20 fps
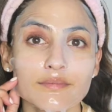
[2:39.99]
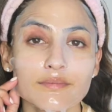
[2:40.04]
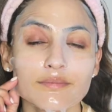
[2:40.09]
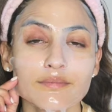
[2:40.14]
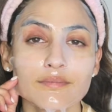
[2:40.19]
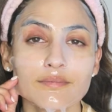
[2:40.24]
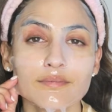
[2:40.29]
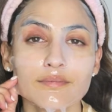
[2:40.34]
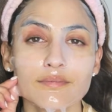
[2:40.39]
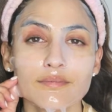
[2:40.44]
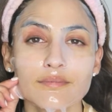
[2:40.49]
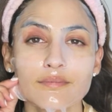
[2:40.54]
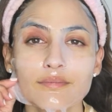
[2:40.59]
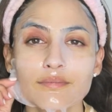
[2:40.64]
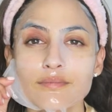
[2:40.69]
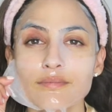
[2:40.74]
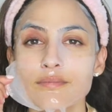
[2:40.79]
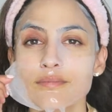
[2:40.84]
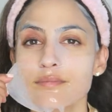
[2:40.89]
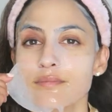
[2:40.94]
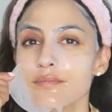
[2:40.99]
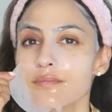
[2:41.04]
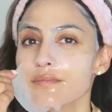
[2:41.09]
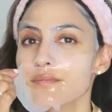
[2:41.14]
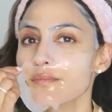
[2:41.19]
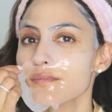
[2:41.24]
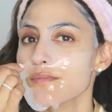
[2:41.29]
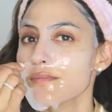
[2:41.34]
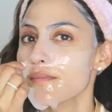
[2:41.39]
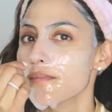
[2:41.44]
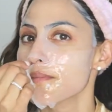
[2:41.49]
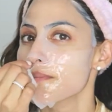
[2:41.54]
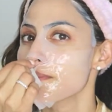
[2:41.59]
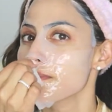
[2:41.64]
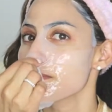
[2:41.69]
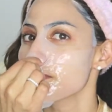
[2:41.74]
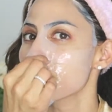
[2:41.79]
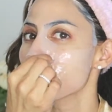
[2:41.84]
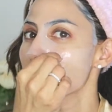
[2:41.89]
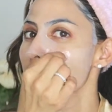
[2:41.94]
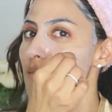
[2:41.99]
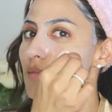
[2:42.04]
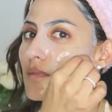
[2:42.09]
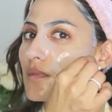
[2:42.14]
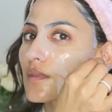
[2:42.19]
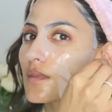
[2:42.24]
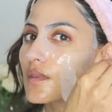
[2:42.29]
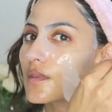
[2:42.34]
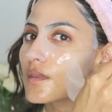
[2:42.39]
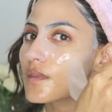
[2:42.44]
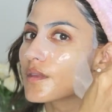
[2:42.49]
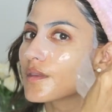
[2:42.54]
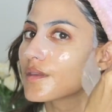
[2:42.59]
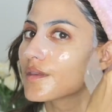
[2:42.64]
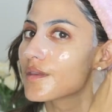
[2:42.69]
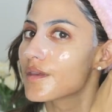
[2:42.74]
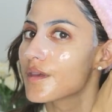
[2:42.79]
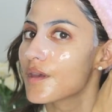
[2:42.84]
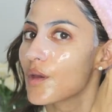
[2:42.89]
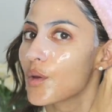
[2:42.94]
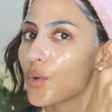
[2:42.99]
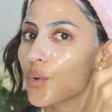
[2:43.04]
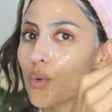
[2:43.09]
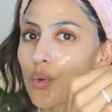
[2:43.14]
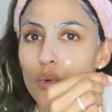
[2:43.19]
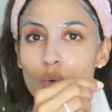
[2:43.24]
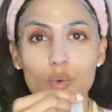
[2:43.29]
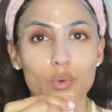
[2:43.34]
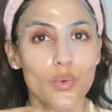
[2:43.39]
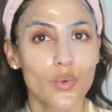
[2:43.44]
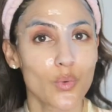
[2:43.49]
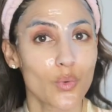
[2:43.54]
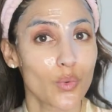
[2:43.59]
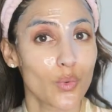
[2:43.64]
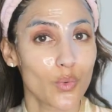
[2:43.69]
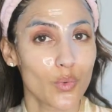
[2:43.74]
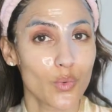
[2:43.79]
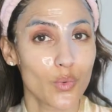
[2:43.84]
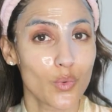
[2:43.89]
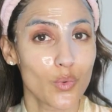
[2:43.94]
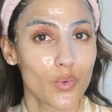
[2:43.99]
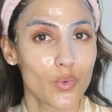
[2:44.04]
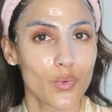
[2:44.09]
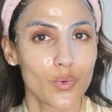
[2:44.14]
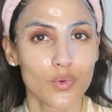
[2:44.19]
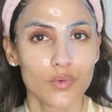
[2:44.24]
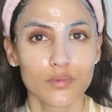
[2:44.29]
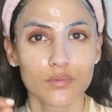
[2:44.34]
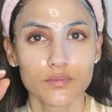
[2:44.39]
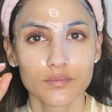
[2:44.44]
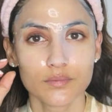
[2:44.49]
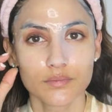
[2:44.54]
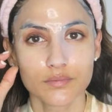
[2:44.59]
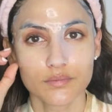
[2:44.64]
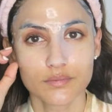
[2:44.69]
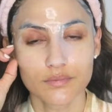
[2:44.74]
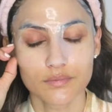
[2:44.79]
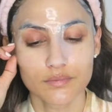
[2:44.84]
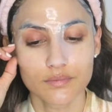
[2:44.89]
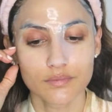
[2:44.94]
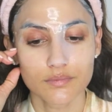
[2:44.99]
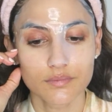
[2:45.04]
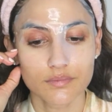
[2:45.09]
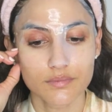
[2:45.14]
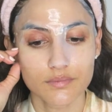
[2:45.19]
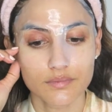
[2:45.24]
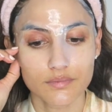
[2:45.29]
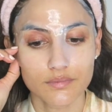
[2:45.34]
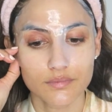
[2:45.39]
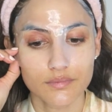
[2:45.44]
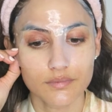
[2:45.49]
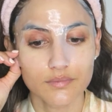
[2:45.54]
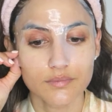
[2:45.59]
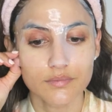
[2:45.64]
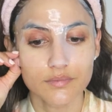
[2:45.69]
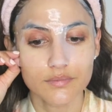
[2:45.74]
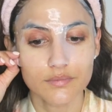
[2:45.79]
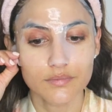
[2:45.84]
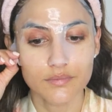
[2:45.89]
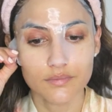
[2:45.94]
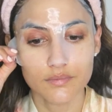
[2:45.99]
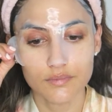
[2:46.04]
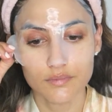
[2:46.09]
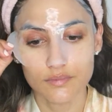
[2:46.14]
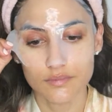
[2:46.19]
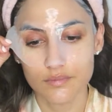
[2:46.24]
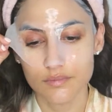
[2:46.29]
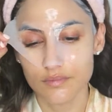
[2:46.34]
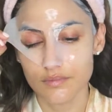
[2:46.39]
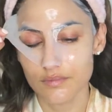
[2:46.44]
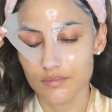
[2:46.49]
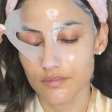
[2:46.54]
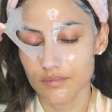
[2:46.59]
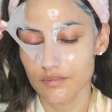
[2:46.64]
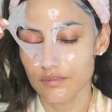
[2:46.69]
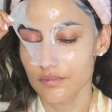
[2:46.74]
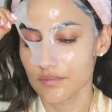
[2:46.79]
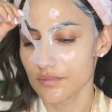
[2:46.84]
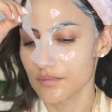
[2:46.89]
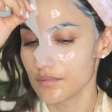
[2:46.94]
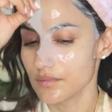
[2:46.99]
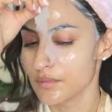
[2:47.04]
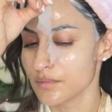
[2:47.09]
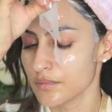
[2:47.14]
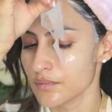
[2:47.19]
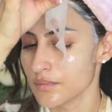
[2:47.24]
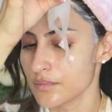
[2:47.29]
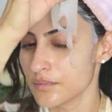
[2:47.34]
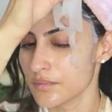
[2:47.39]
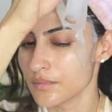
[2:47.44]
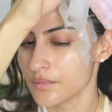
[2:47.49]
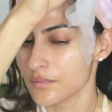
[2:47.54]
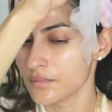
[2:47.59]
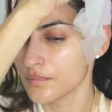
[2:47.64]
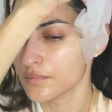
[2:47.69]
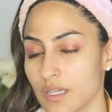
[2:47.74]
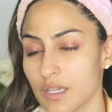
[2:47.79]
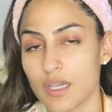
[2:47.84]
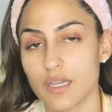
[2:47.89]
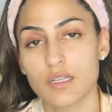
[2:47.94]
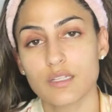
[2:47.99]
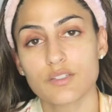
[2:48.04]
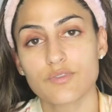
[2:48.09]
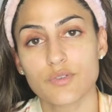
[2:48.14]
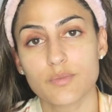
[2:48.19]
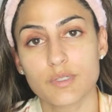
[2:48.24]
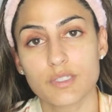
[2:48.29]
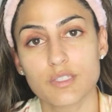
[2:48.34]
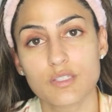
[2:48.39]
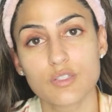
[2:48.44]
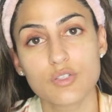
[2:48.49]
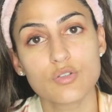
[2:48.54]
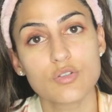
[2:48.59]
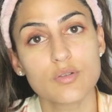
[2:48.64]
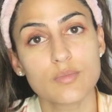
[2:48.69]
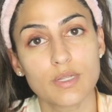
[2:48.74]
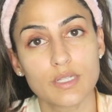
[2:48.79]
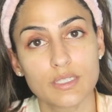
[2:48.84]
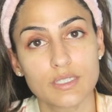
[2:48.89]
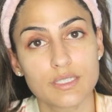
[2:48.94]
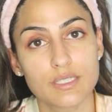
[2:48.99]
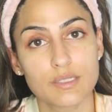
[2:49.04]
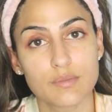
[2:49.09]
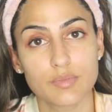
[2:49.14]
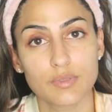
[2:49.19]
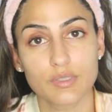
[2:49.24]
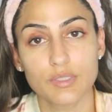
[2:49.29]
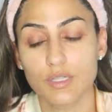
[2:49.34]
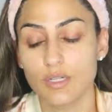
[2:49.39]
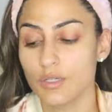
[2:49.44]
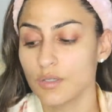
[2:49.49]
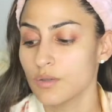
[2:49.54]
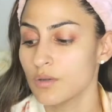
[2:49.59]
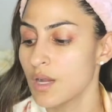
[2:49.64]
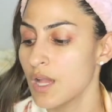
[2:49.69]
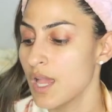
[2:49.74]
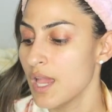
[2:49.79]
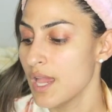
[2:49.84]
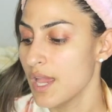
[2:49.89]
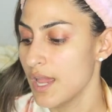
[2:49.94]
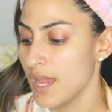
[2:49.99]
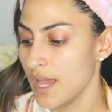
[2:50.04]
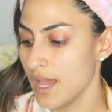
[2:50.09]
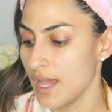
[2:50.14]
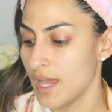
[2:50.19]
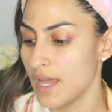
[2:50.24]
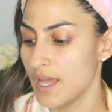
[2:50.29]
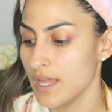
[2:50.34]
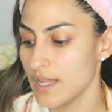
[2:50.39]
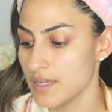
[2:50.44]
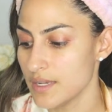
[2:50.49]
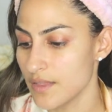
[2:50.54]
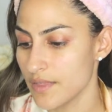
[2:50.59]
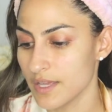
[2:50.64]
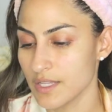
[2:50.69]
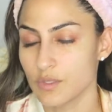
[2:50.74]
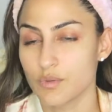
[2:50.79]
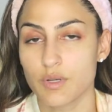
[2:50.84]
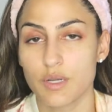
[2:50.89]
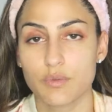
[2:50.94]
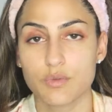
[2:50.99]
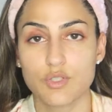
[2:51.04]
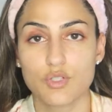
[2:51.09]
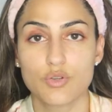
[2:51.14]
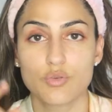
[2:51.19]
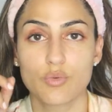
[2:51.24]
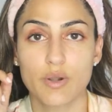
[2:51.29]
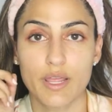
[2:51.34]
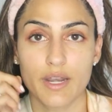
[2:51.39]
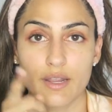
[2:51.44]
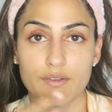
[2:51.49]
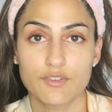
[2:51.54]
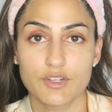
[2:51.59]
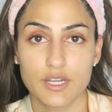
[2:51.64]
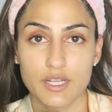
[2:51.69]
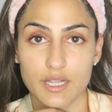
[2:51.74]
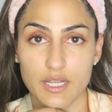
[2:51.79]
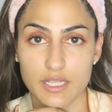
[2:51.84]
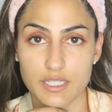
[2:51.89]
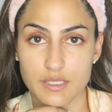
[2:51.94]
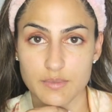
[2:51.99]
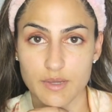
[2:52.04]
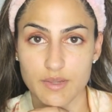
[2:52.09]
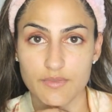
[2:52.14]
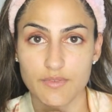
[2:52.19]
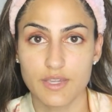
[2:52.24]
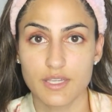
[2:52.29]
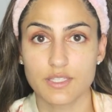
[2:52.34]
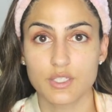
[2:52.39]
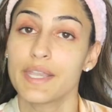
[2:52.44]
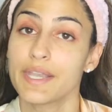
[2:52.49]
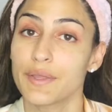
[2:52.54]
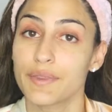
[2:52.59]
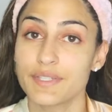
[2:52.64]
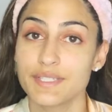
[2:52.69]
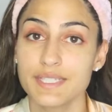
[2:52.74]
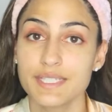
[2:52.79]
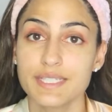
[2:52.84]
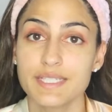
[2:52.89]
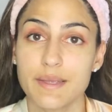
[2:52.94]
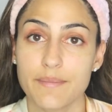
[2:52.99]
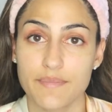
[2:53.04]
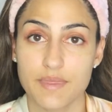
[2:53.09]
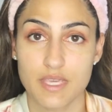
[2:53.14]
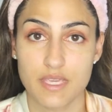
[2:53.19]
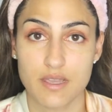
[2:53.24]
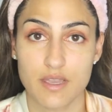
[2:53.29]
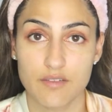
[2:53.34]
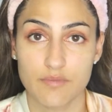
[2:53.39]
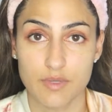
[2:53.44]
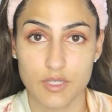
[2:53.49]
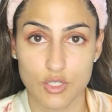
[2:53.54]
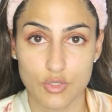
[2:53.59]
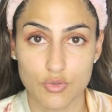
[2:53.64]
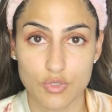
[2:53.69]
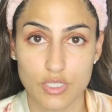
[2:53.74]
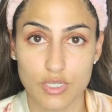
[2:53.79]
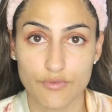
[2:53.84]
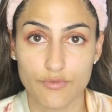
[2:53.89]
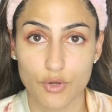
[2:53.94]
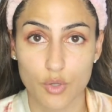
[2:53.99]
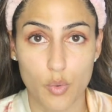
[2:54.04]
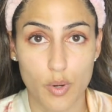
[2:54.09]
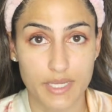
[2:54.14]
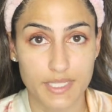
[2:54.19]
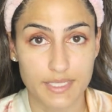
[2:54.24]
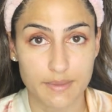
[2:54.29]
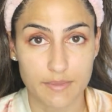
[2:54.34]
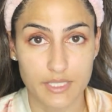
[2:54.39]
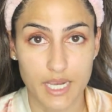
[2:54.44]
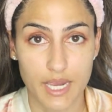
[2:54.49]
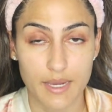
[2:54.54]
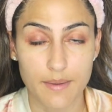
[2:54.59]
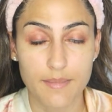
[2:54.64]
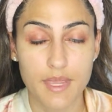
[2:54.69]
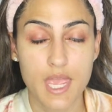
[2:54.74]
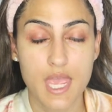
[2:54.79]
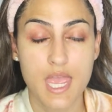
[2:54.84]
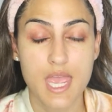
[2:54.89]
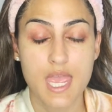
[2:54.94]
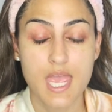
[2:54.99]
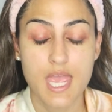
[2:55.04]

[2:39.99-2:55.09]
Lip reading: so nice and thick. It comes in 2 pieces, so it's nice and easy to apply, and it's really good. So this one, again, is from Instytutum. I'll list it below, and that's what I would do right after I cleanse my face. Now, this is something I've been using for quite some time,